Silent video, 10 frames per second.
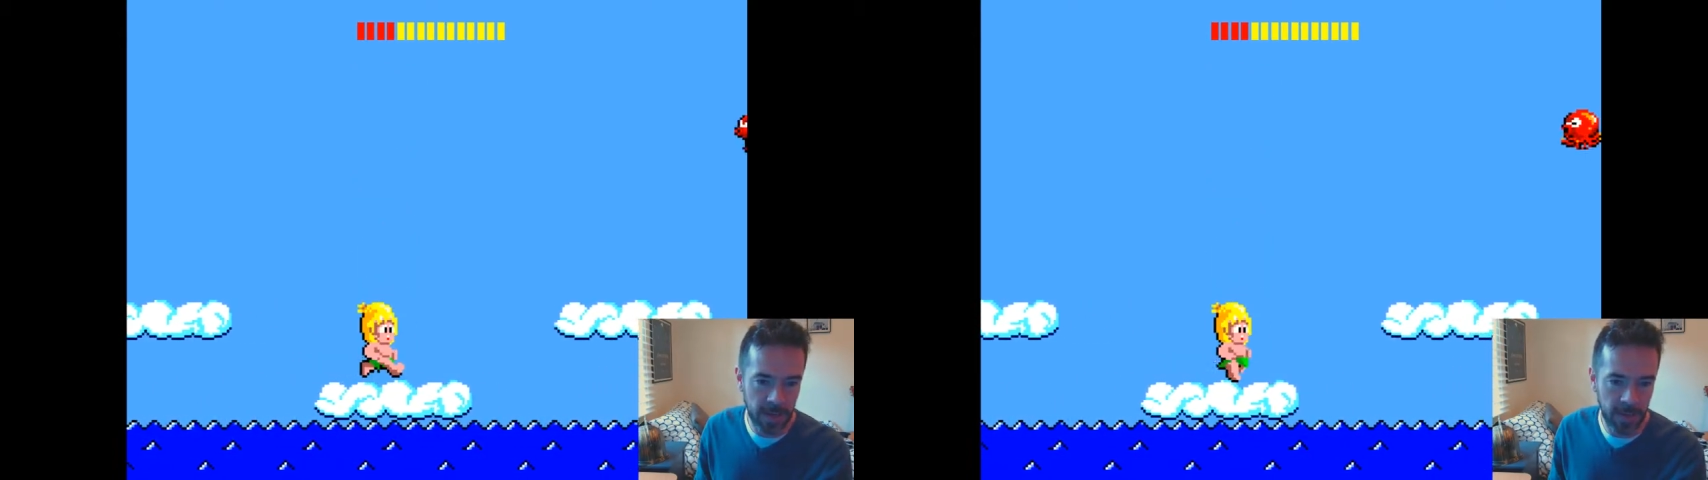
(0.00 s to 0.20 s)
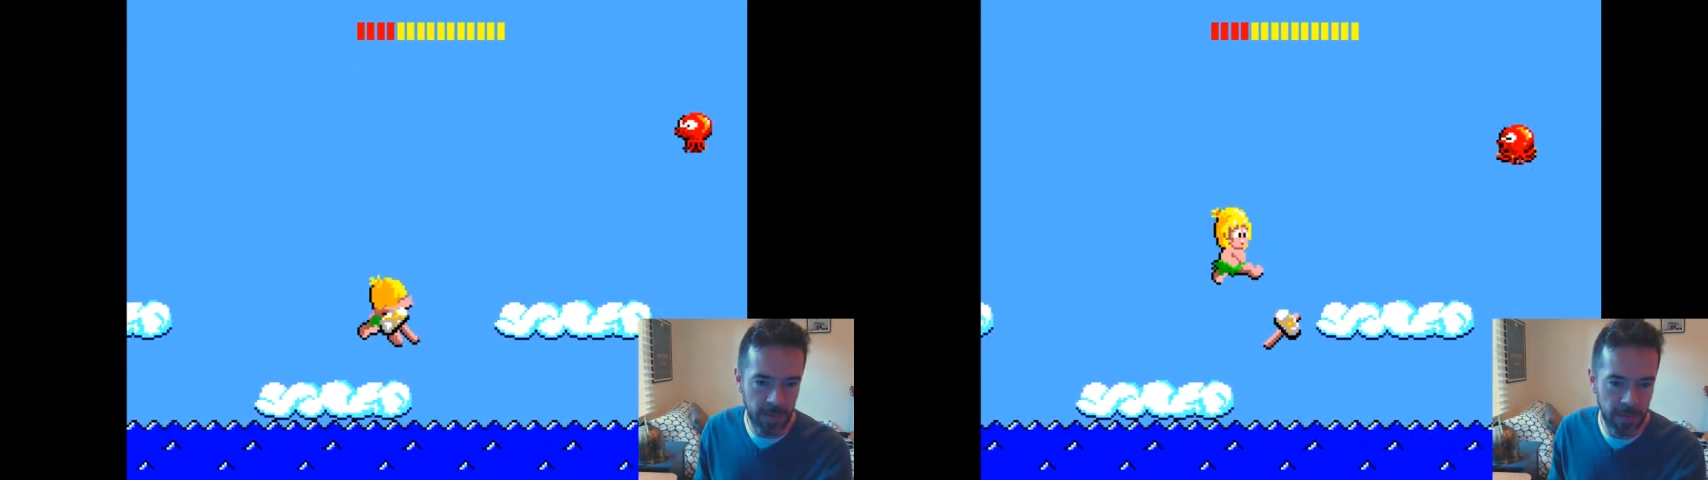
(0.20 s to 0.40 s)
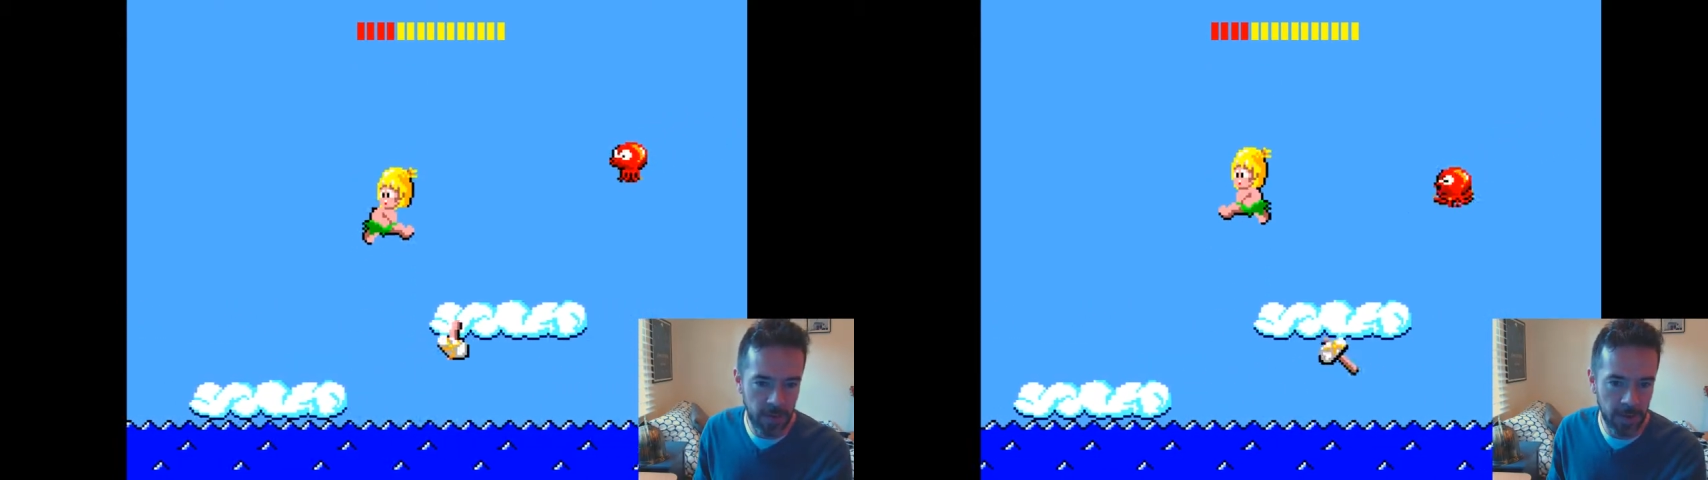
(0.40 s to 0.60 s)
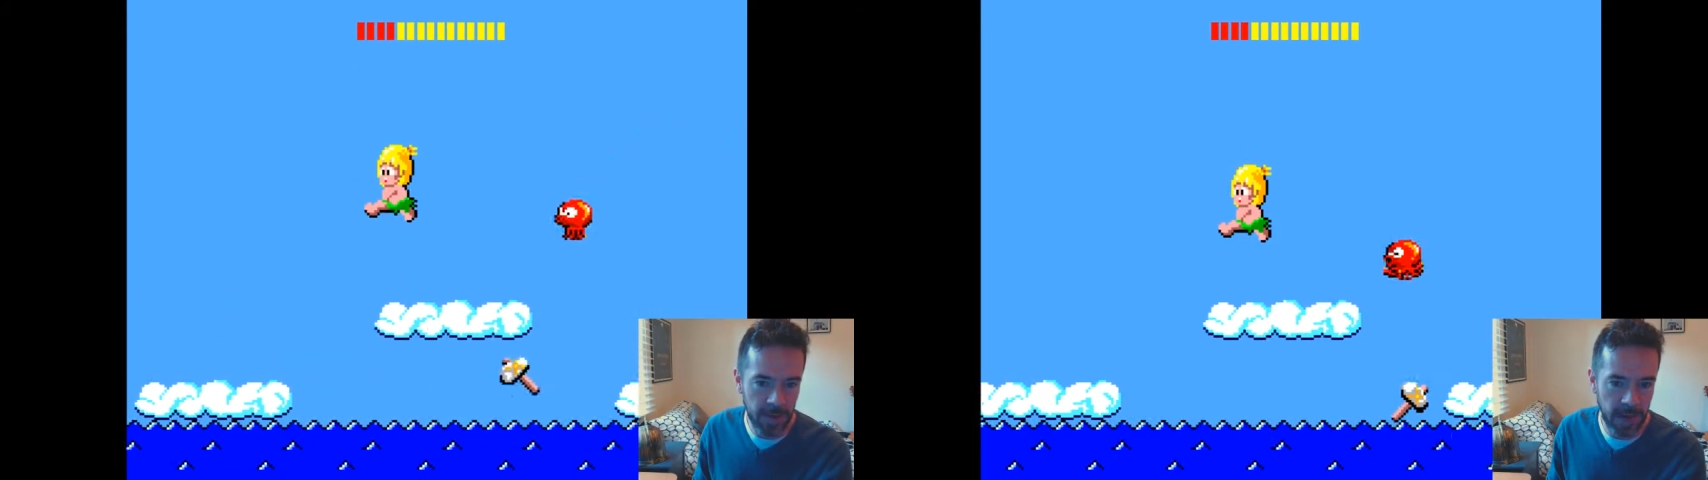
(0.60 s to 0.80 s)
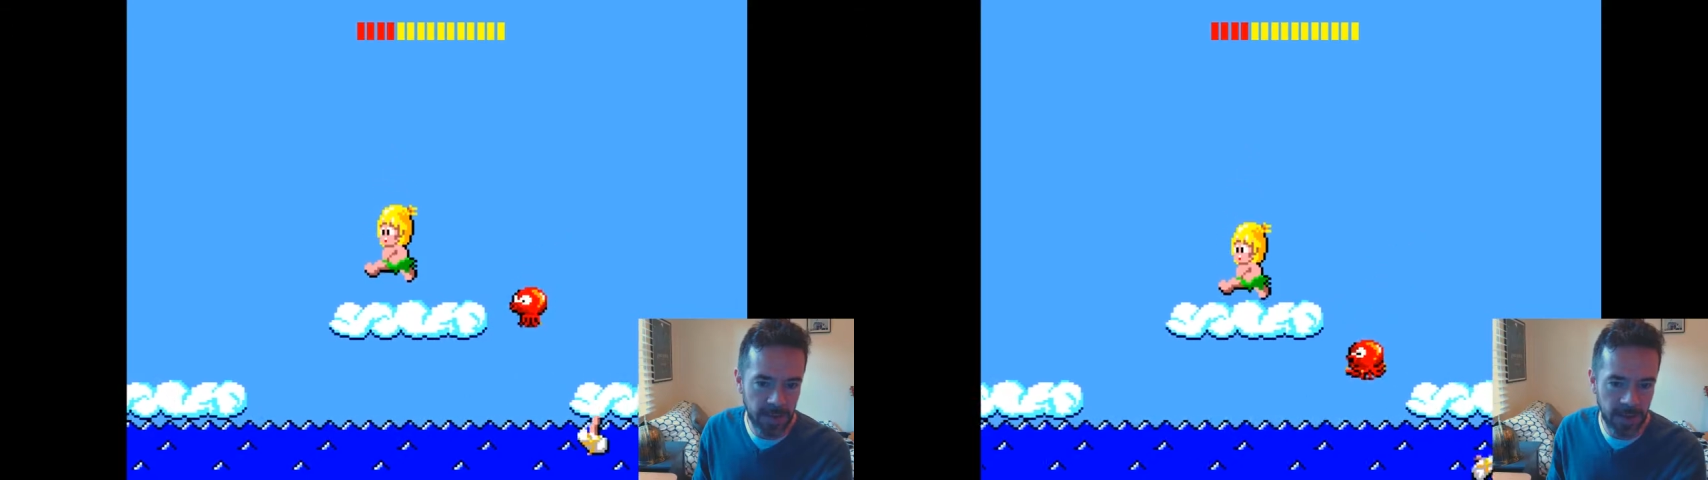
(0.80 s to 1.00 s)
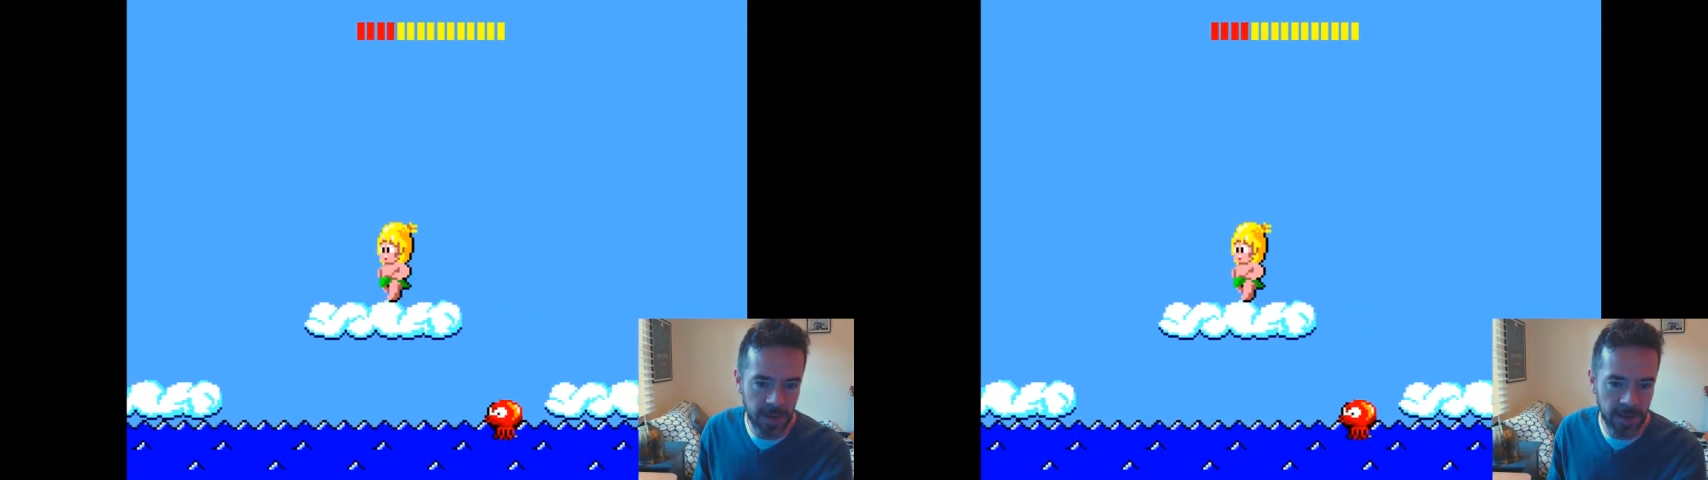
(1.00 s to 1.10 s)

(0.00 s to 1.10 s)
in their video arcades,